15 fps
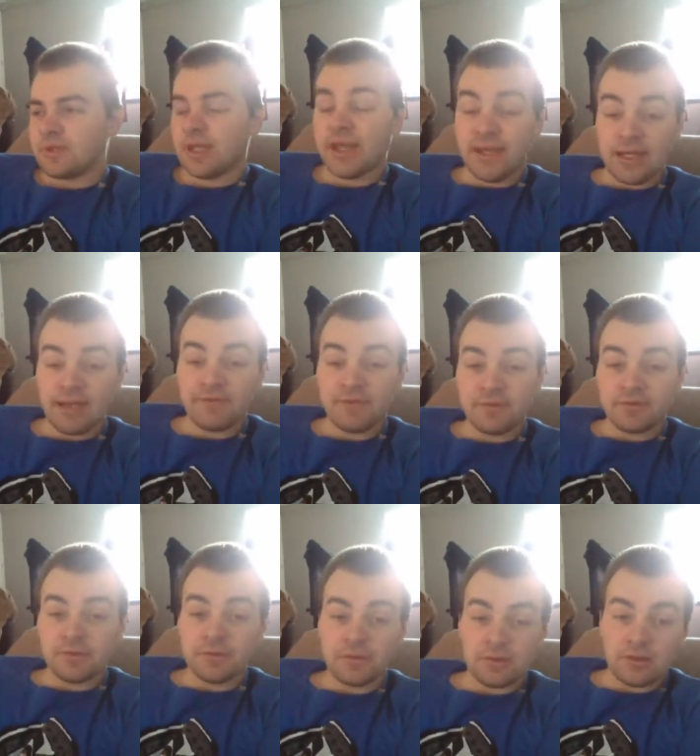day
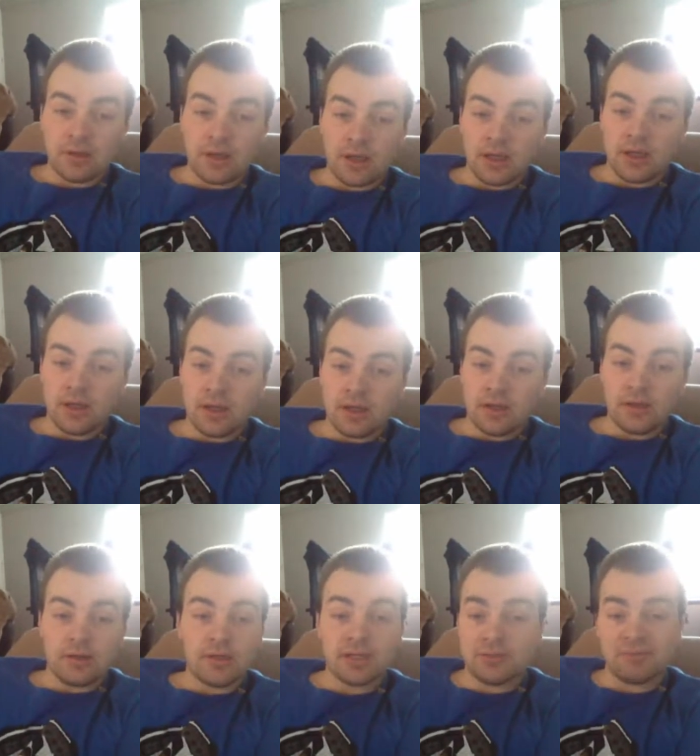11
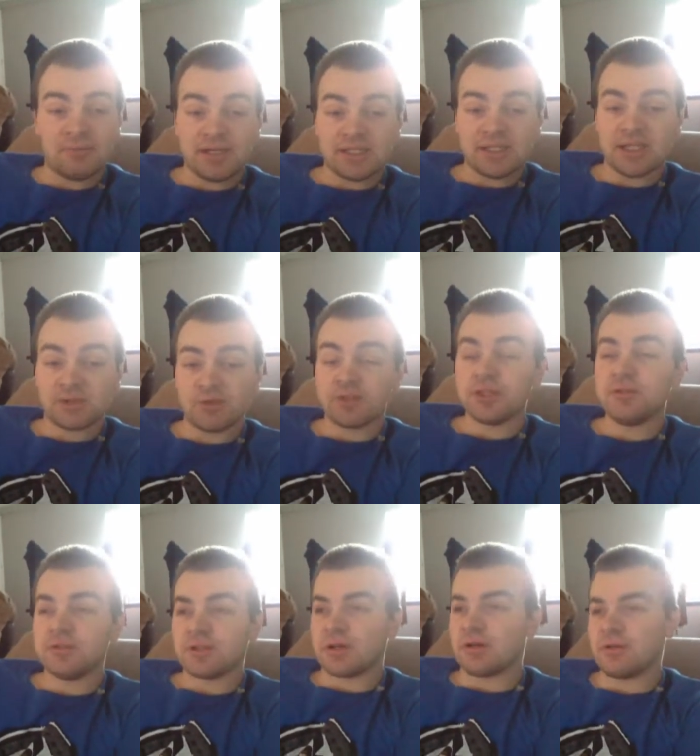uh, and basically that's why I
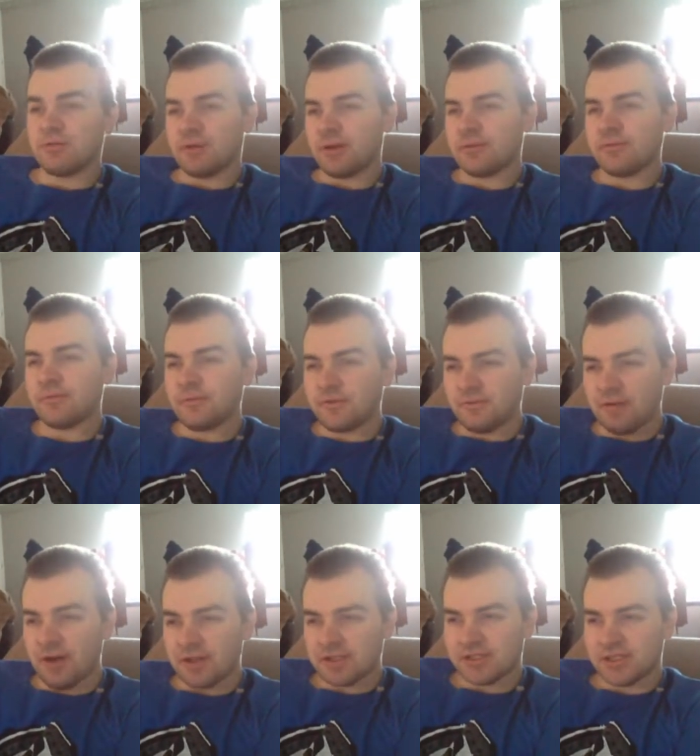used I got like the
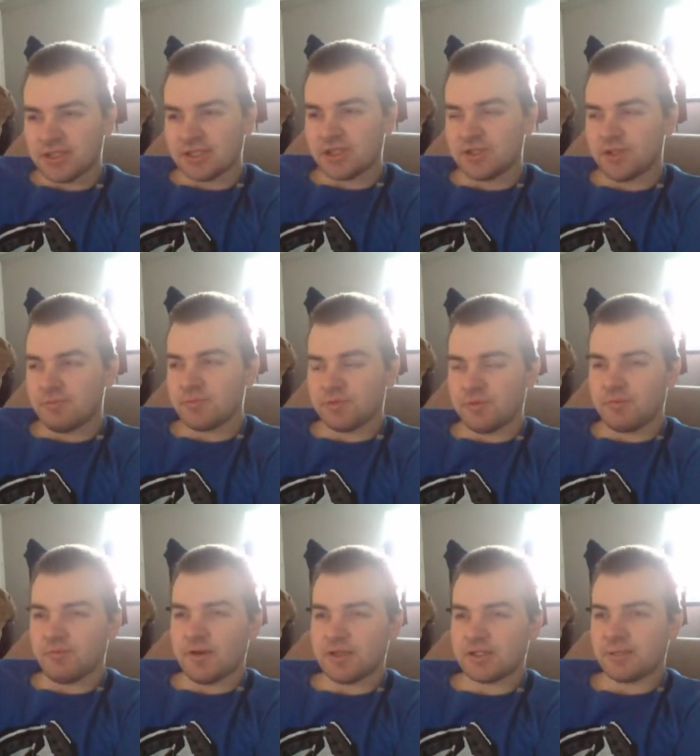first six achievements from
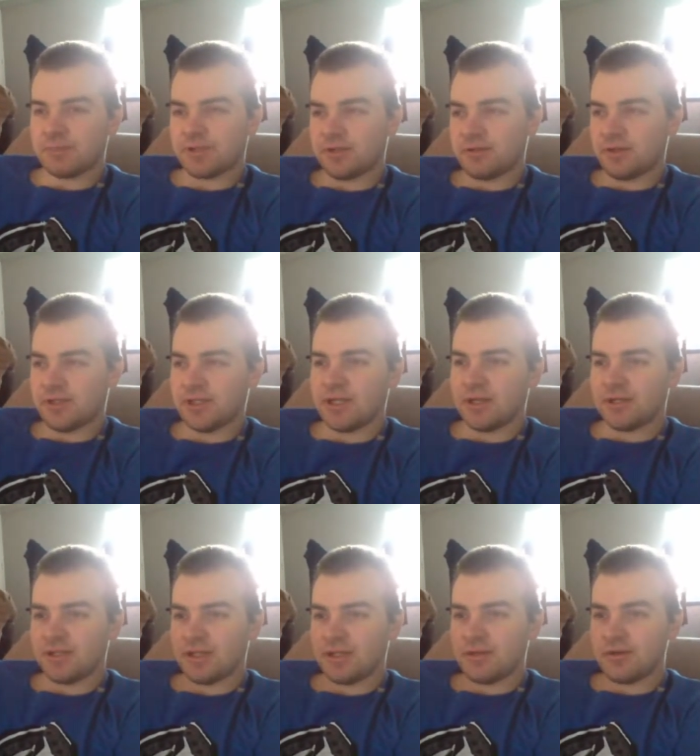the first episode and then I
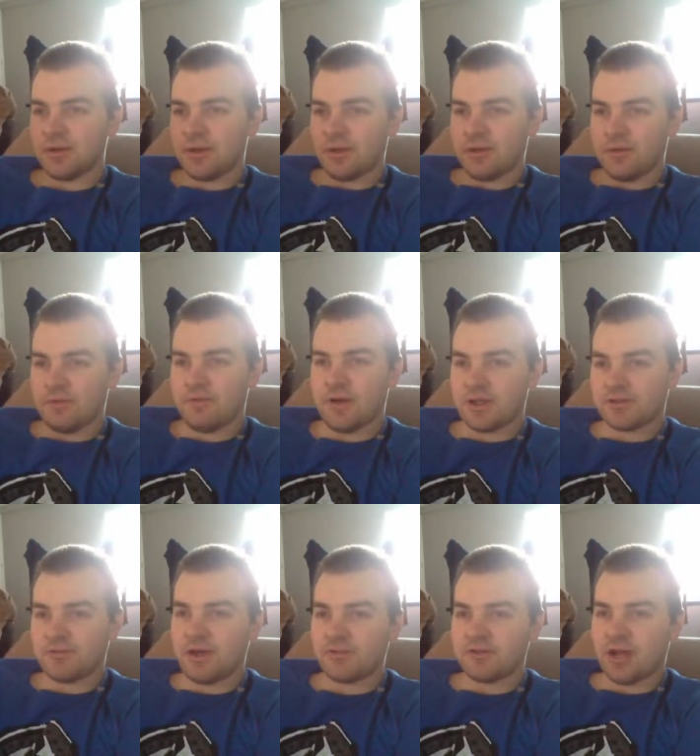did the
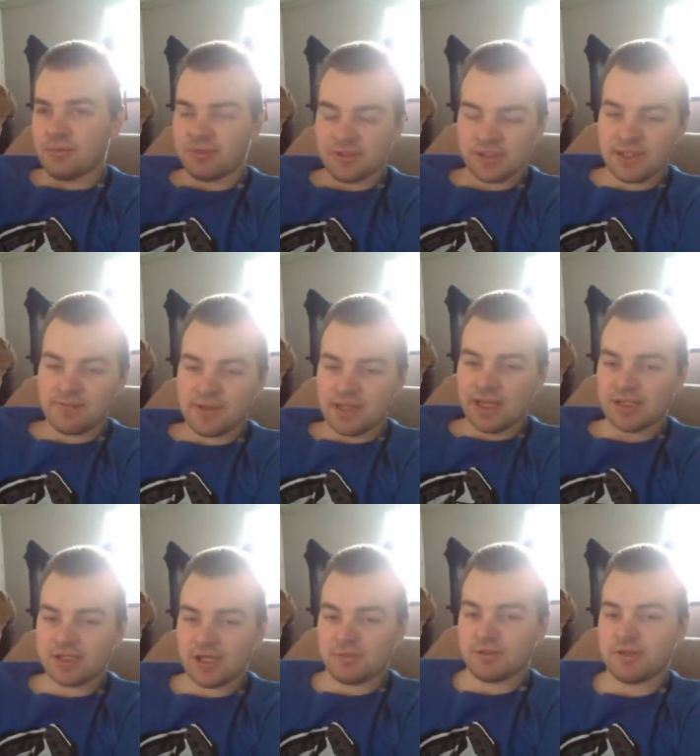first five chapters left the
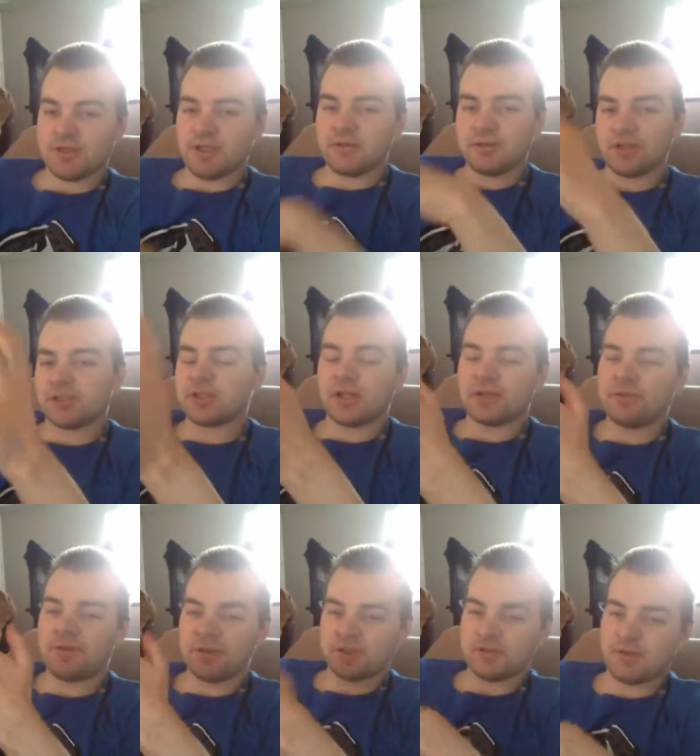last chapter and then just started to
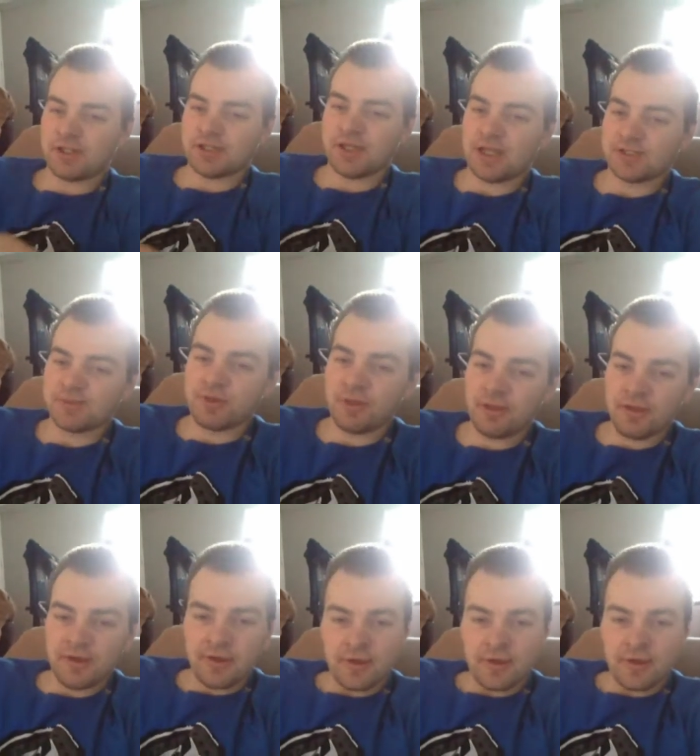finish the rest last month